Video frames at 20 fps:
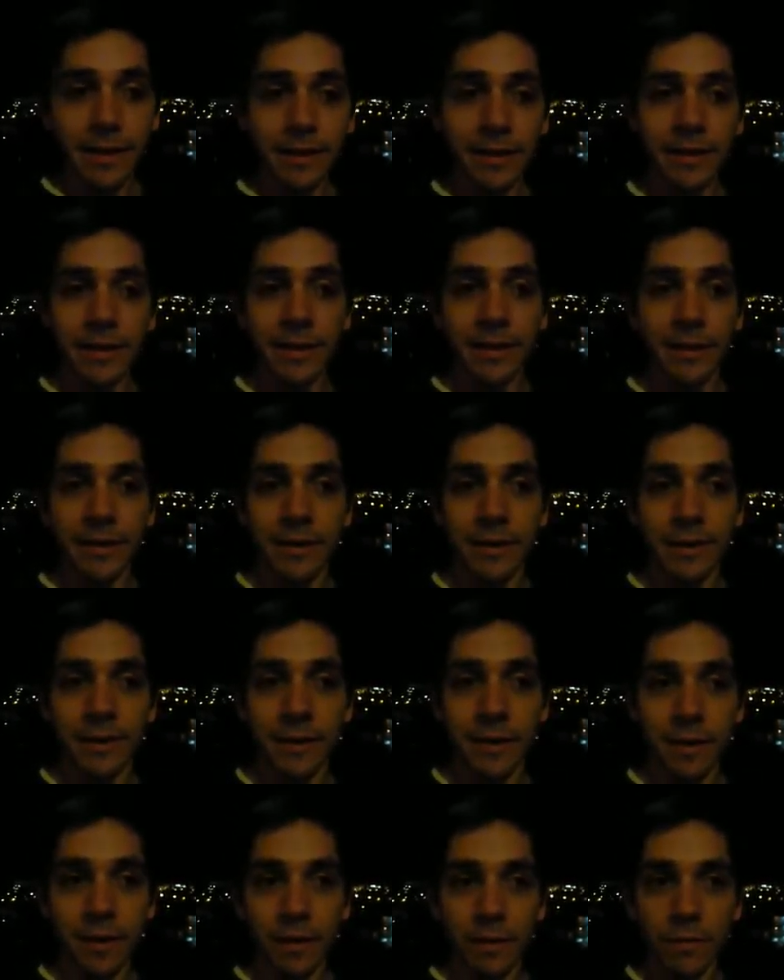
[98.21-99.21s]

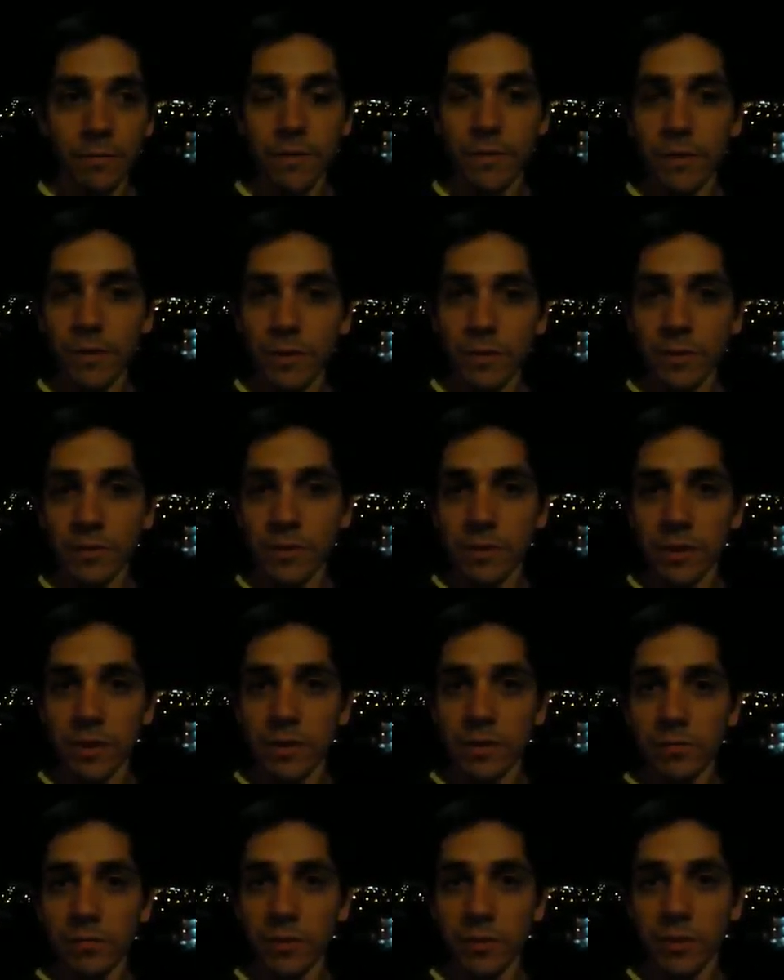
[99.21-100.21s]
and all of those are
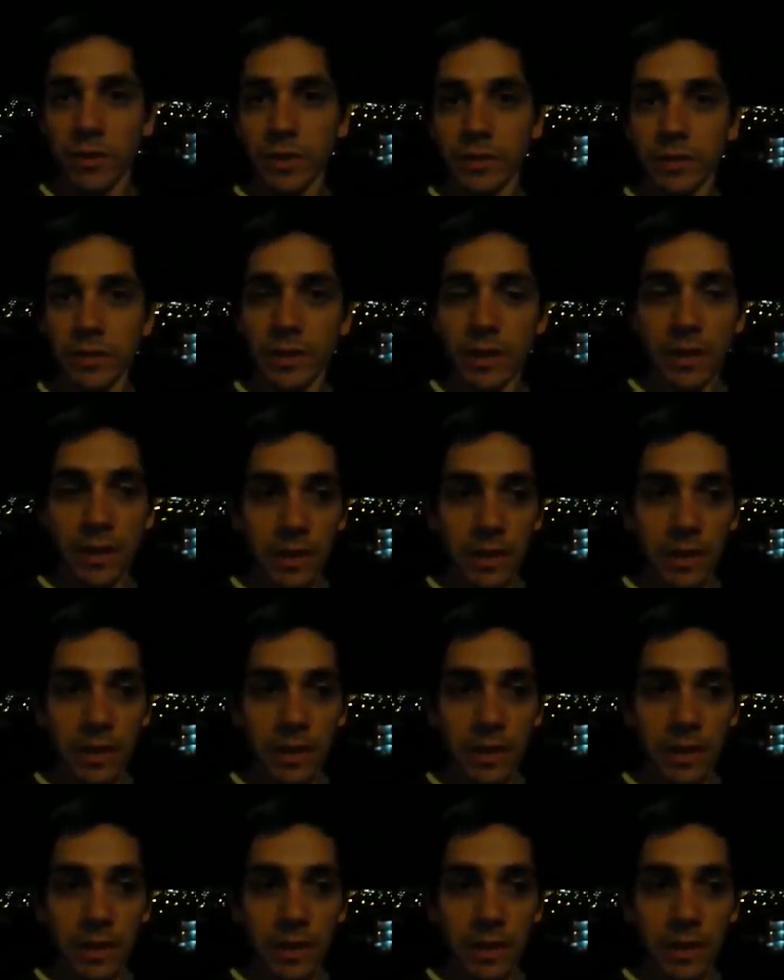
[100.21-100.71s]
important